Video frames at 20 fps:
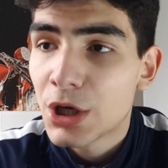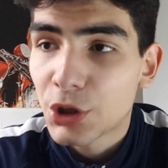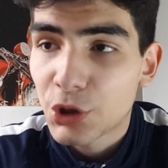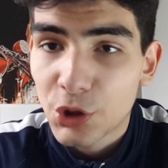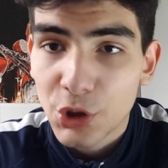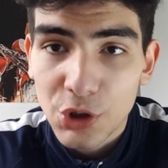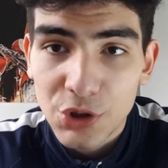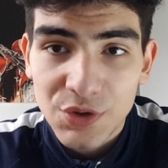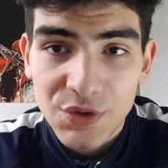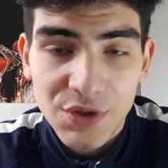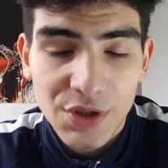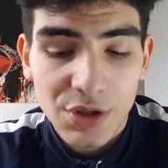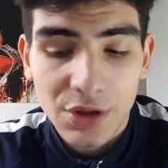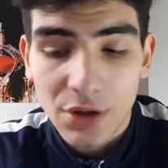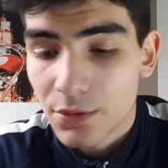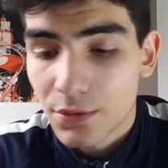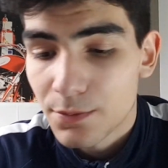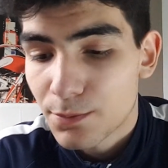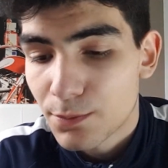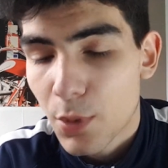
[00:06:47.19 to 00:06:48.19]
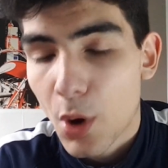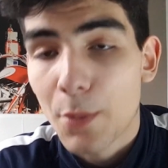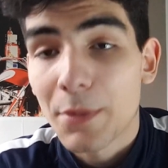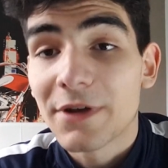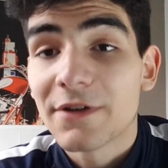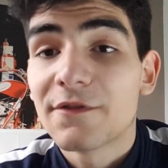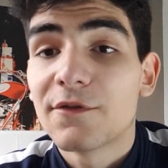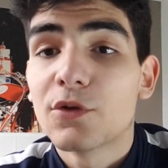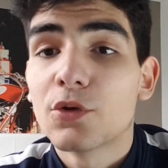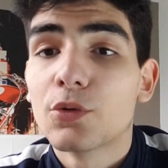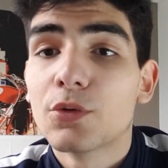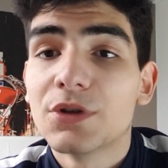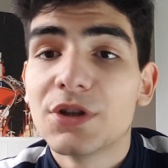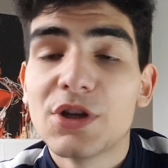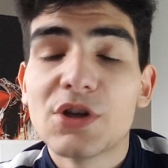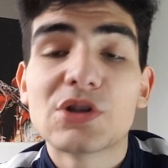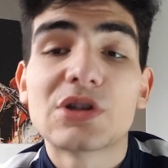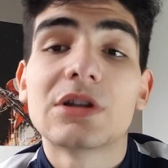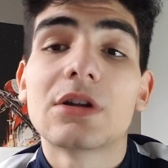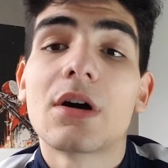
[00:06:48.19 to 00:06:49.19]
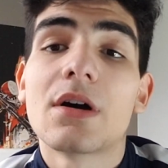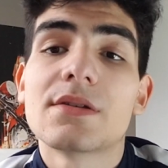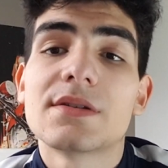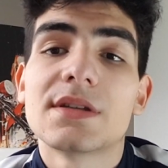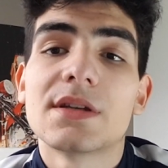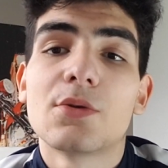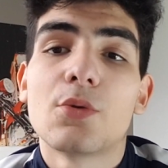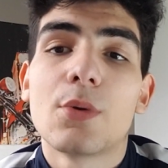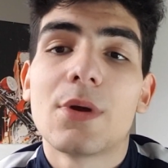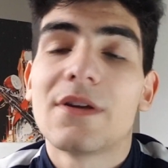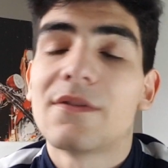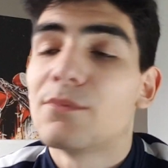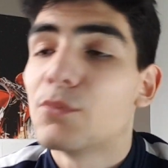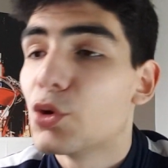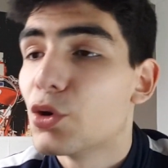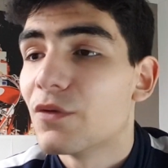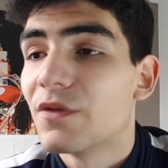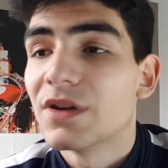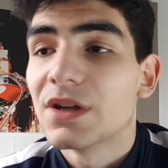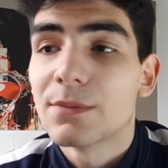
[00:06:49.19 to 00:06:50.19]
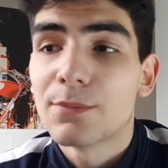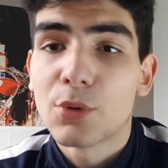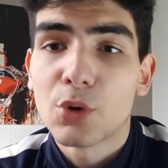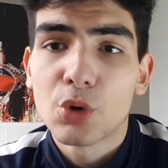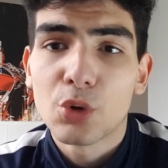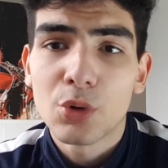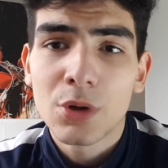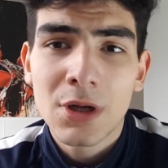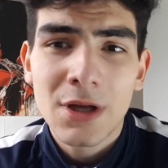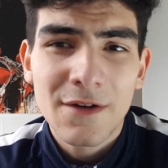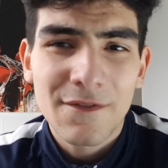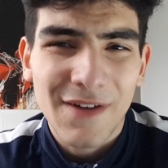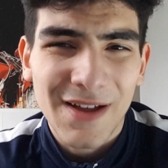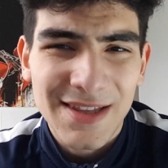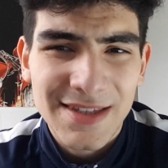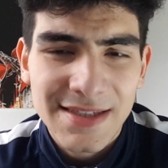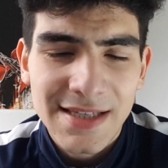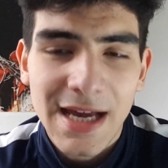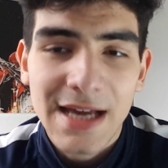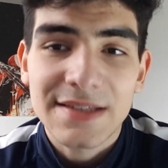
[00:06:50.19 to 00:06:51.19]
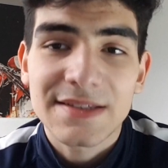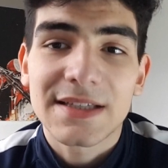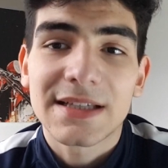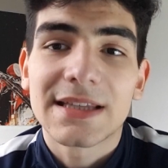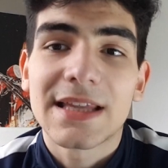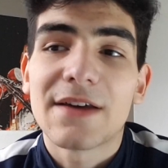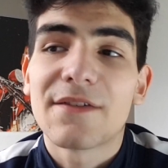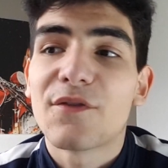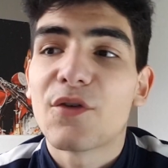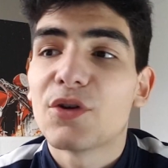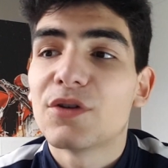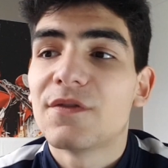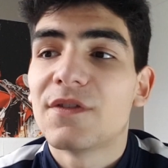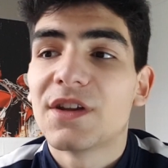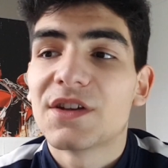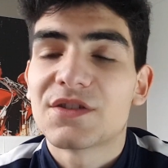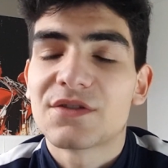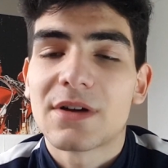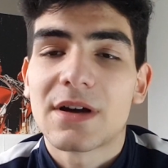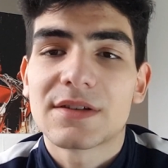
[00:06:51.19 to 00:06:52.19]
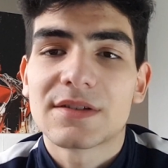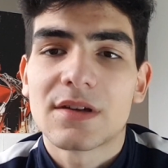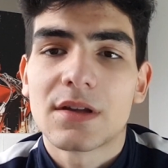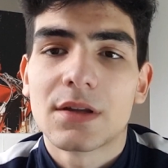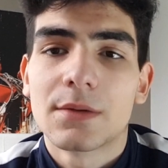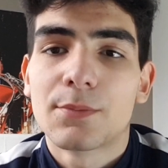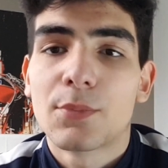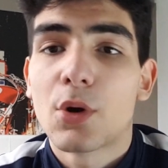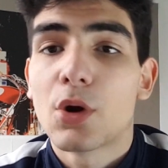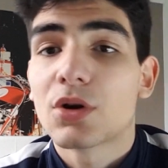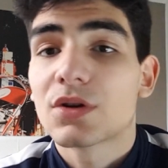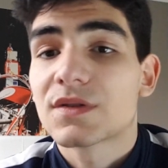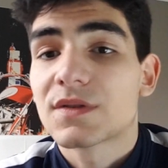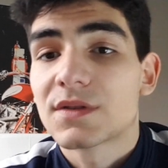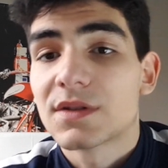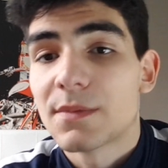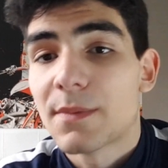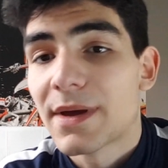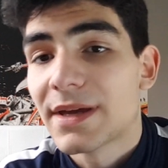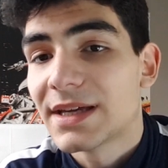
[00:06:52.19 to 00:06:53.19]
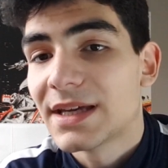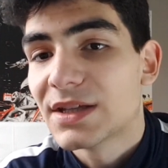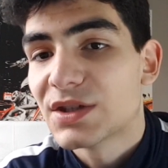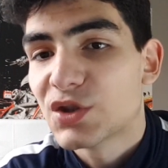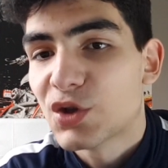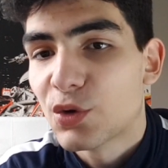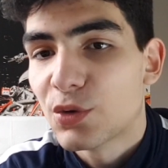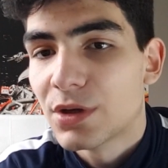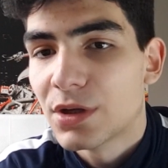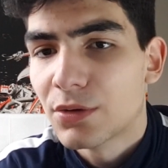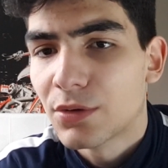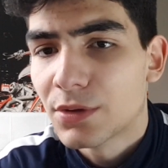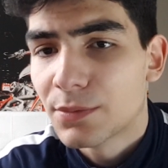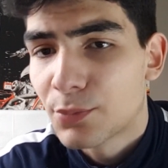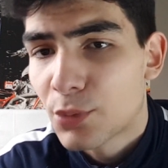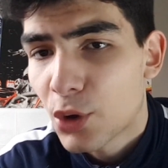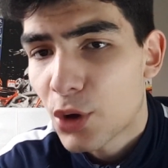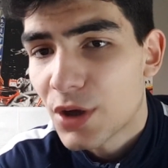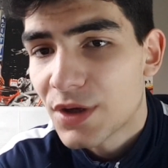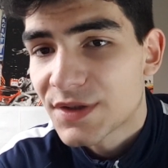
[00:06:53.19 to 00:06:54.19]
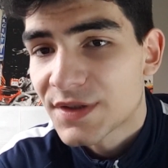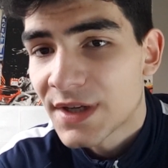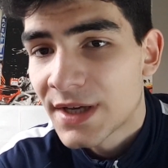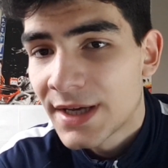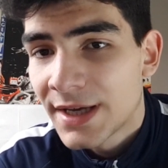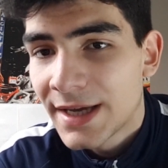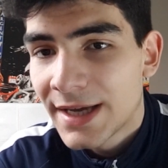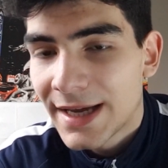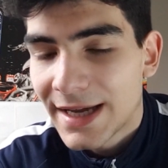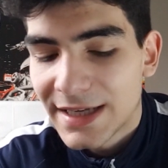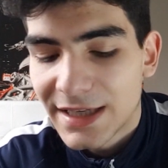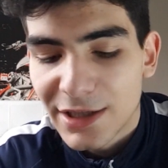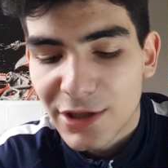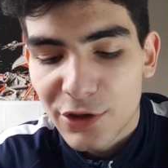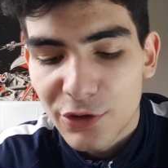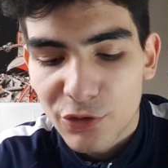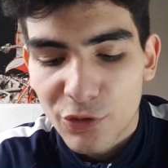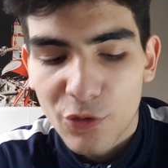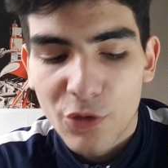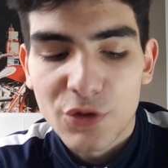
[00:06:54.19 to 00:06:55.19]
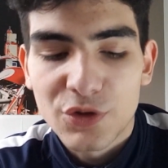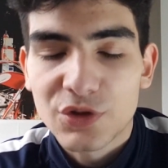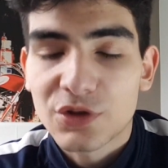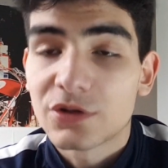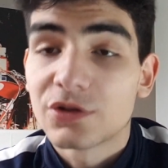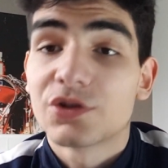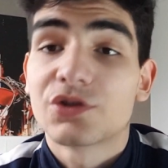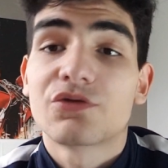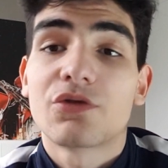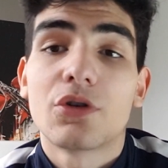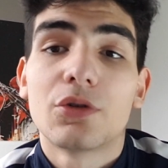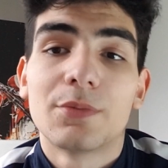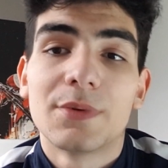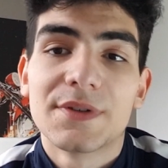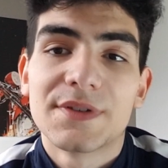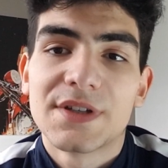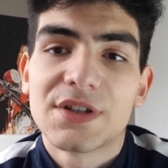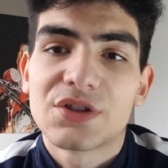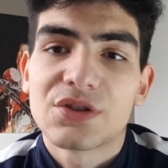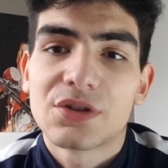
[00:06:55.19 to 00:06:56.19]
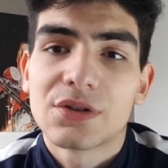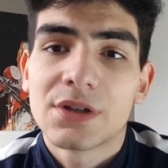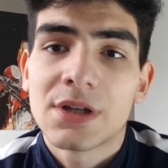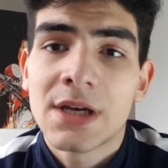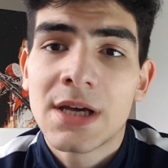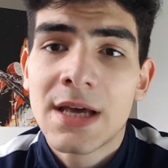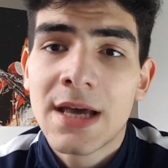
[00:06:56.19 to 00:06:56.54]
Good, bombing forward, utilising the width, moving the ball. Fantastic left-footed finishing outside the box to make it 2-0 and put us in a cruise control position.